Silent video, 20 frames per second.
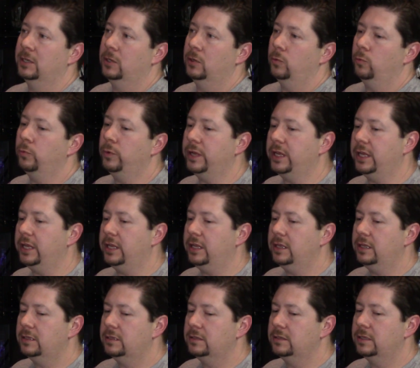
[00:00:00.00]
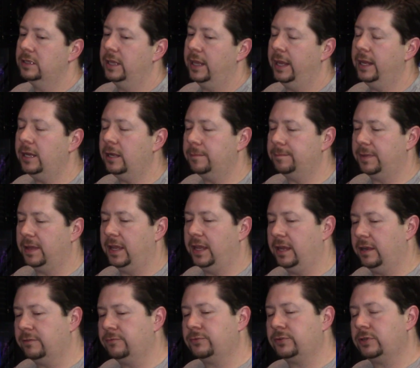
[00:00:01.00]
We hit up
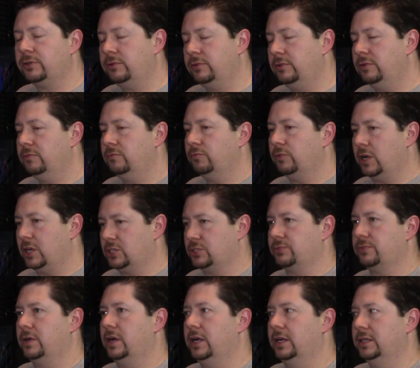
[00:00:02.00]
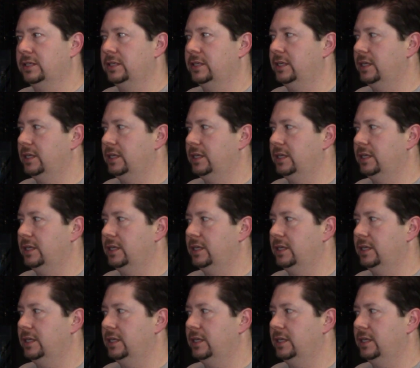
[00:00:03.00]
every restaurant